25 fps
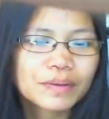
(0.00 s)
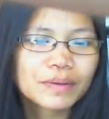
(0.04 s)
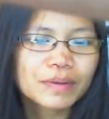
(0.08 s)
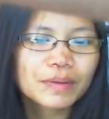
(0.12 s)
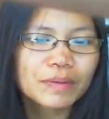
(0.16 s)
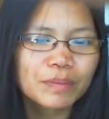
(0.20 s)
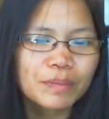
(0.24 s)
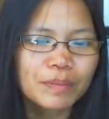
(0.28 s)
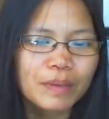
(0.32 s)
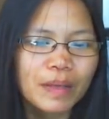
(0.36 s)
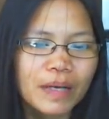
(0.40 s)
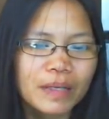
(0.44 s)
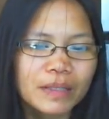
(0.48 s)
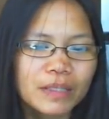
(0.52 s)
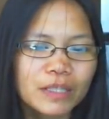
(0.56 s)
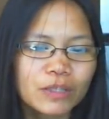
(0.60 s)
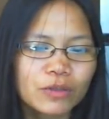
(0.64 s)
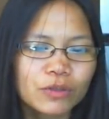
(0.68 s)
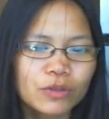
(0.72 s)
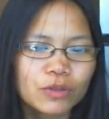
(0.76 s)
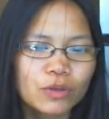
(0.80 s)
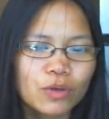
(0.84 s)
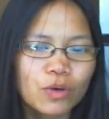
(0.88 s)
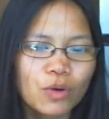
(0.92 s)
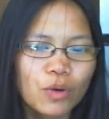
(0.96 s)
Planning
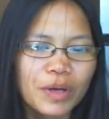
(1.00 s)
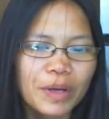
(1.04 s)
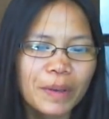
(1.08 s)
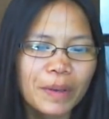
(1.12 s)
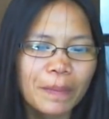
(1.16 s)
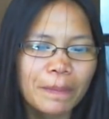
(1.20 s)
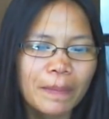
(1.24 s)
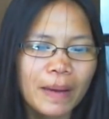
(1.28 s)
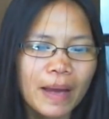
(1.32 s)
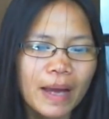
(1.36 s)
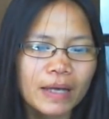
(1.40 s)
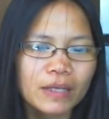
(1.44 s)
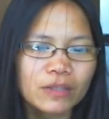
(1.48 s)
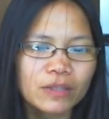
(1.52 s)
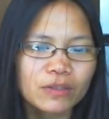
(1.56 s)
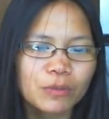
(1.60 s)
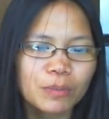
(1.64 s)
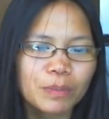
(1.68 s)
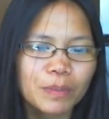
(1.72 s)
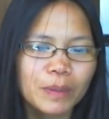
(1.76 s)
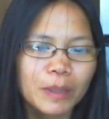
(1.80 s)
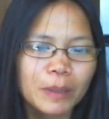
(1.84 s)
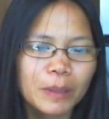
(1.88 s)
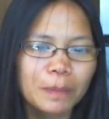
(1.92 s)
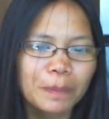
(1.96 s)
on going back to
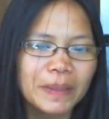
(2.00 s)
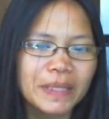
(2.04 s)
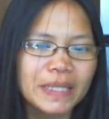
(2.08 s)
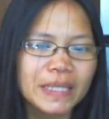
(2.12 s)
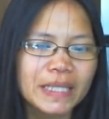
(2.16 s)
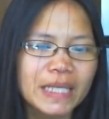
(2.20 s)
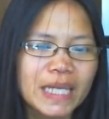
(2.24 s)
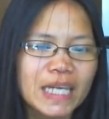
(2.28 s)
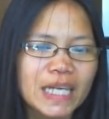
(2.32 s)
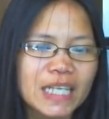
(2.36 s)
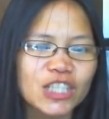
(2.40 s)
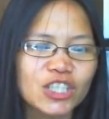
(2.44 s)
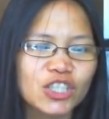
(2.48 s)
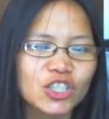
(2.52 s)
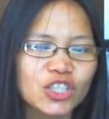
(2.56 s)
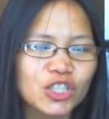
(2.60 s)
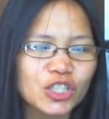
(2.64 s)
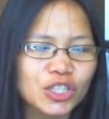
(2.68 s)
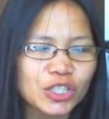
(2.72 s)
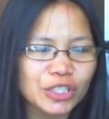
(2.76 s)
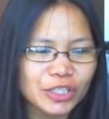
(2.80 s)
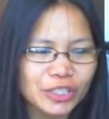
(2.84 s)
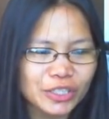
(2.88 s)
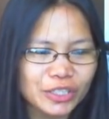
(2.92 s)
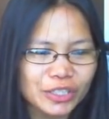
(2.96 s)
Philippines next
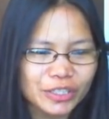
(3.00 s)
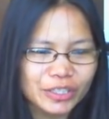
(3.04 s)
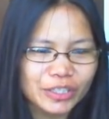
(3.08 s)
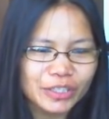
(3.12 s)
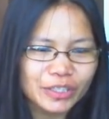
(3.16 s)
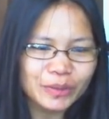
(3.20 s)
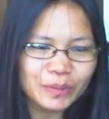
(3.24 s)
year.